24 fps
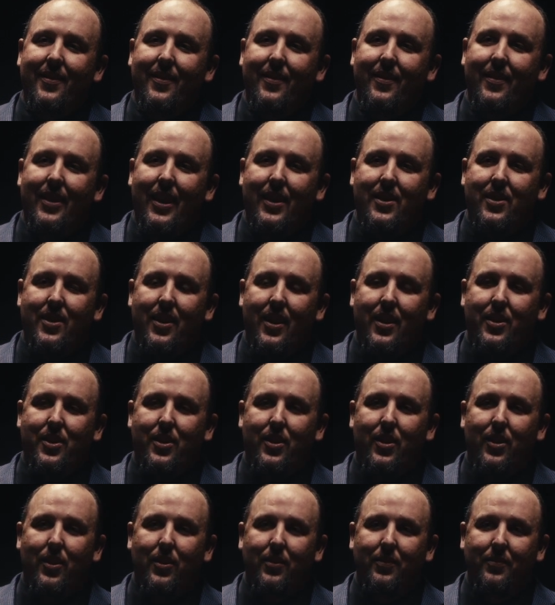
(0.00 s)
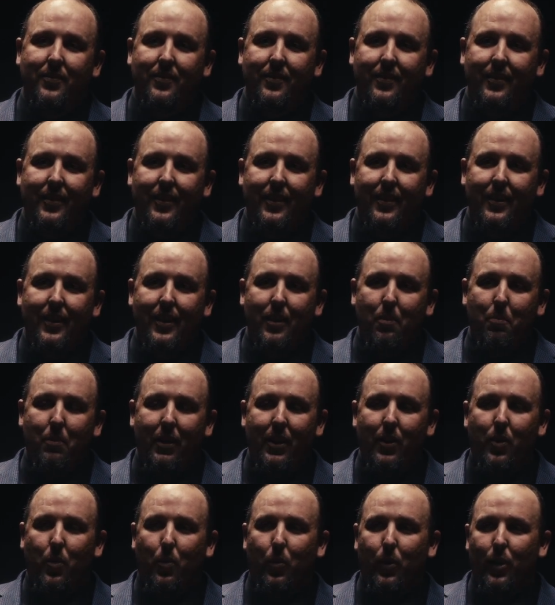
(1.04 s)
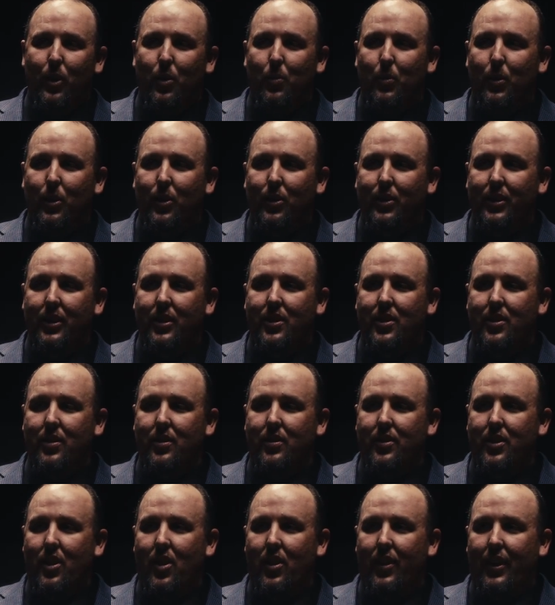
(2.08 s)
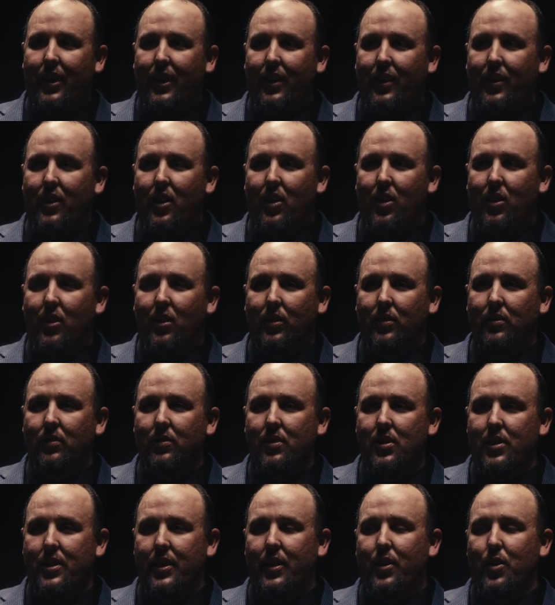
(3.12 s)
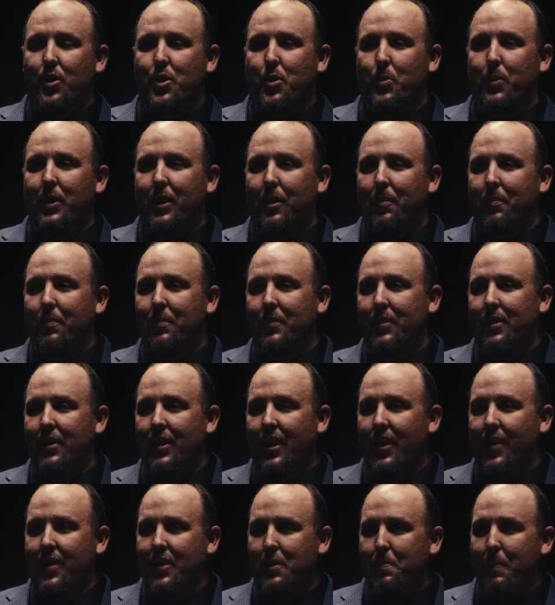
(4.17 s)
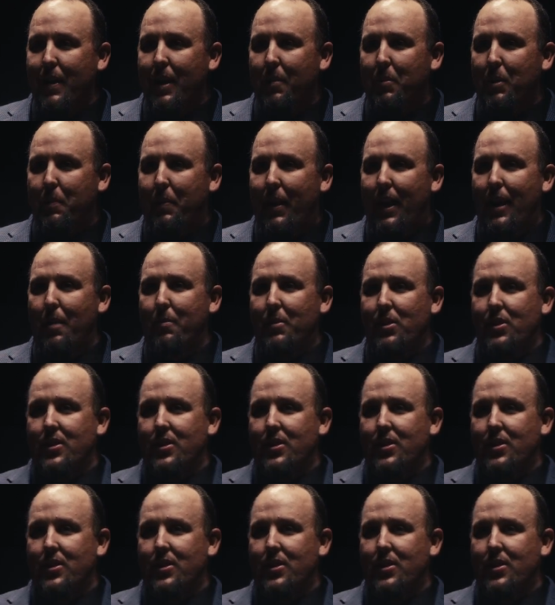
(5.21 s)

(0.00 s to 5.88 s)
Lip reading: that's nice and all. But in the real world, it's dog eat dog, sink or swim. None of this mamby-pamby